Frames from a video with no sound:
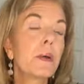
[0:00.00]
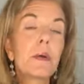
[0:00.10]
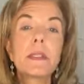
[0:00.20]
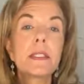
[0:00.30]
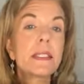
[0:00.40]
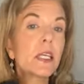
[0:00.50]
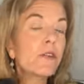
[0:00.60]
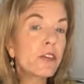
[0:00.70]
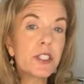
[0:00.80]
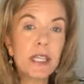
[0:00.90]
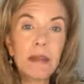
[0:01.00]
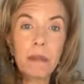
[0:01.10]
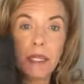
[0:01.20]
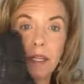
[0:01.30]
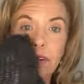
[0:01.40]
a silver
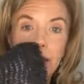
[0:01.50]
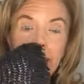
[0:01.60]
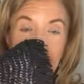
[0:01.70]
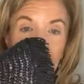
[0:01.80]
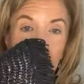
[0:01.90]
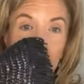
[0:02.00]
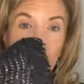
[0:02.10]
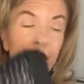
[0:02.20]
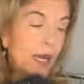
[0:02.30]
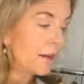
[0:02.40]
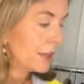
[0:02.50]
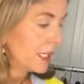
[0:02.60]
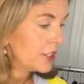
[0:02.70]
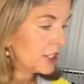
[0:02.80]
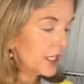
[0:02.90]
statement earring. That would be a great
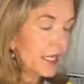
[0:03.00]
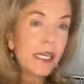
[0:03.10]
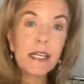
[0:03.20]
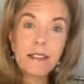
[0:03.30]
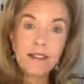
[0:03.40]
combination.